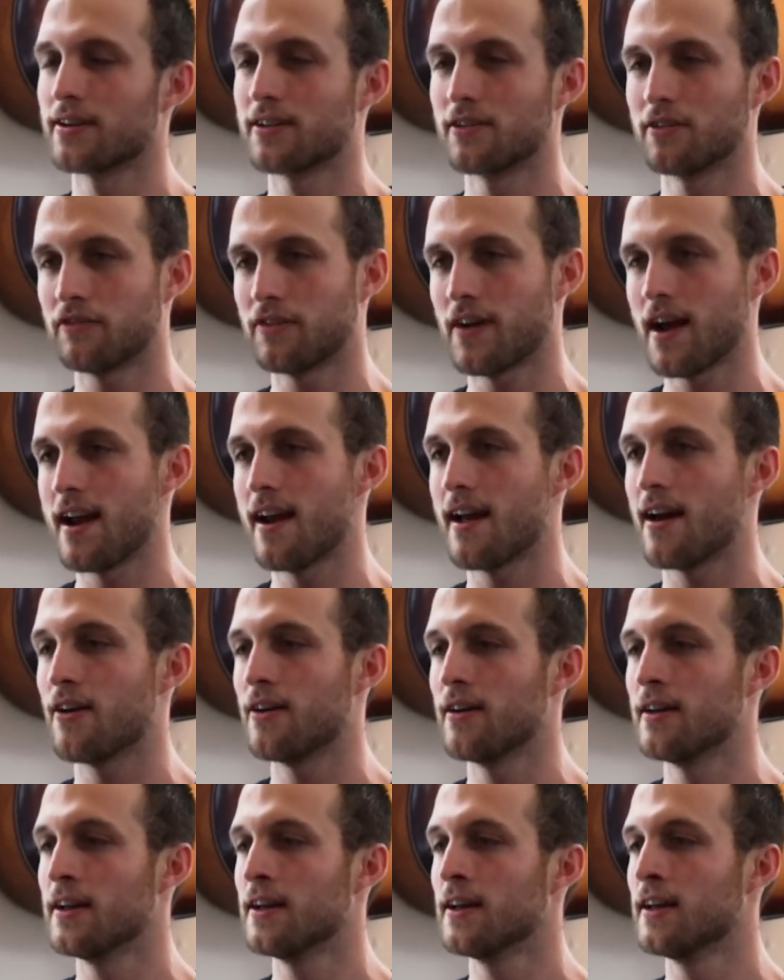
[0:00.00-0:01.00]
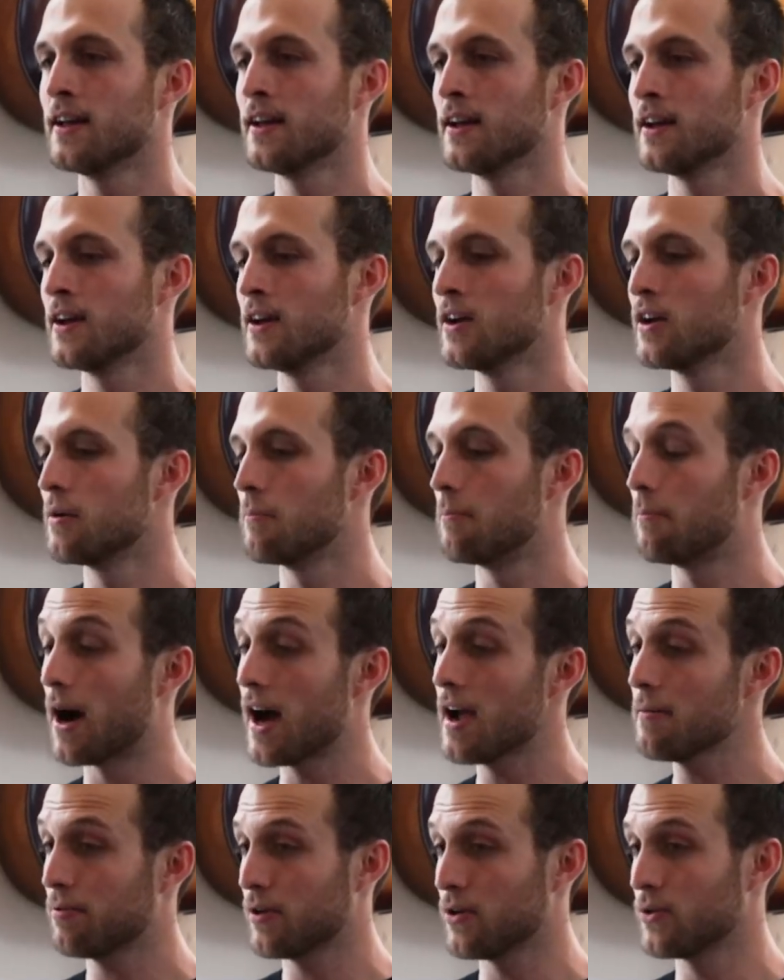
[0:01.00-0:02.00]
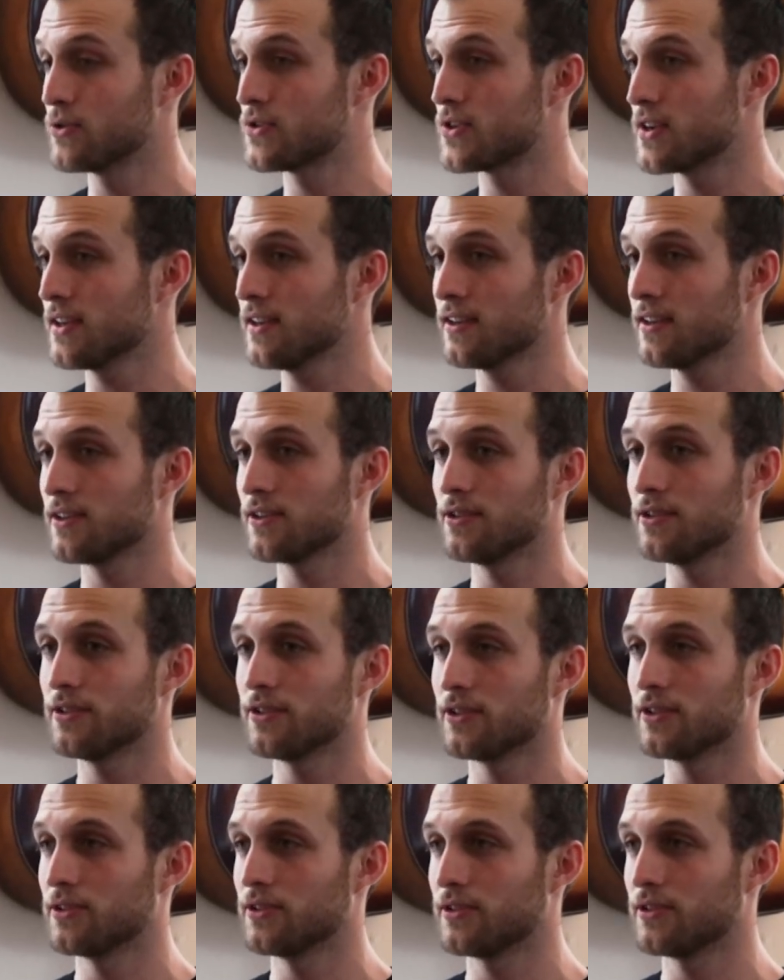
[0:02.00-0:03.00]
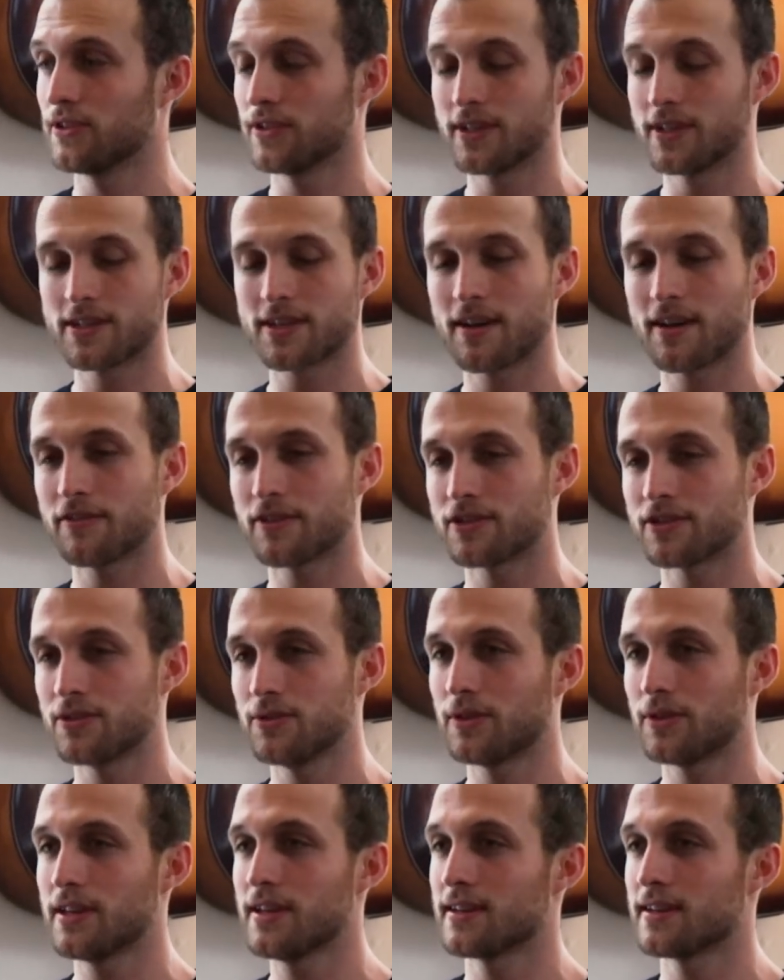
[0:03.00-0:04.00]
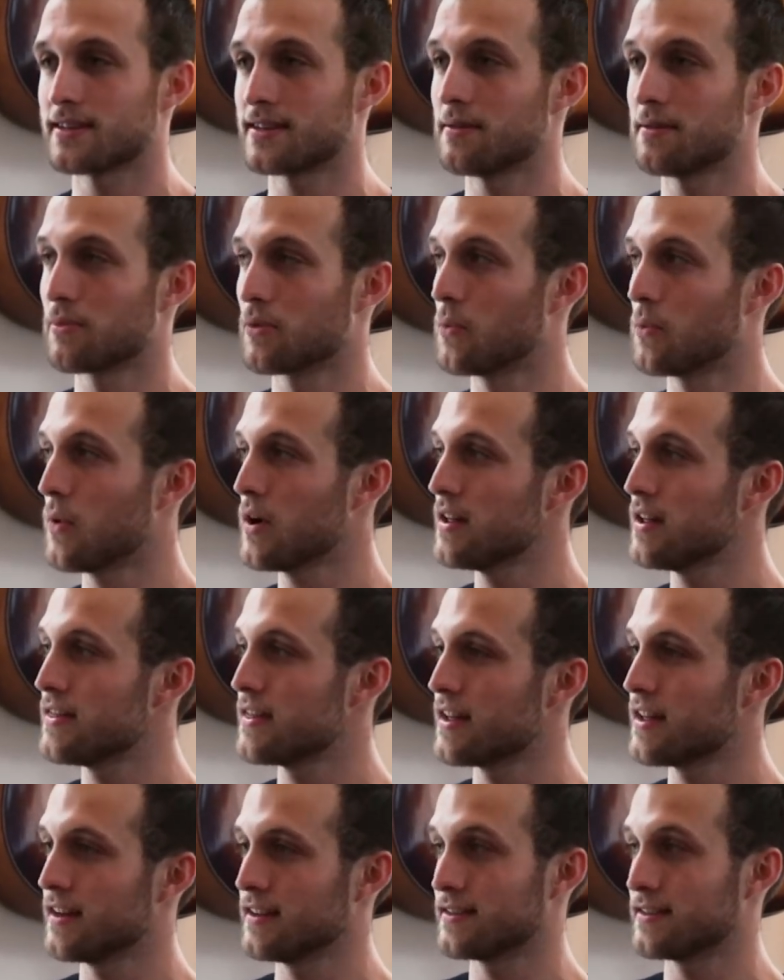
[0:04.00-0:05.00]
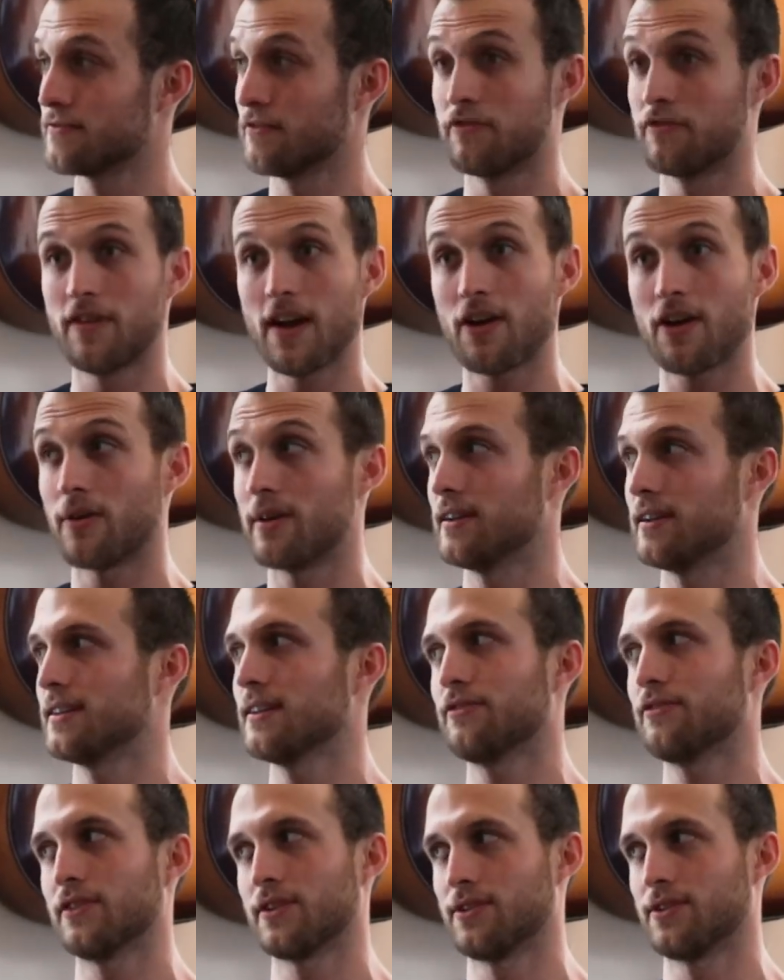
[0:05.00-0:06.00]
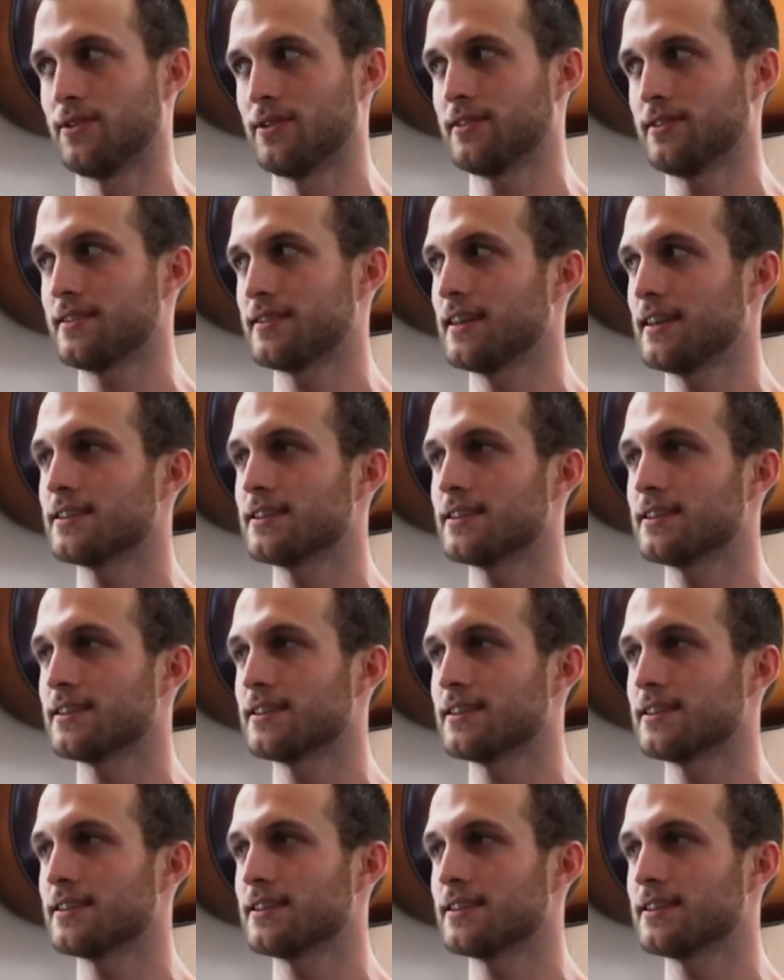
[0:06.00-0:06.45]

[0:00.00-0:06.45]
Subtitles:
And you'll find out by posing, you'll discover two things. Number one, that it's very difficult.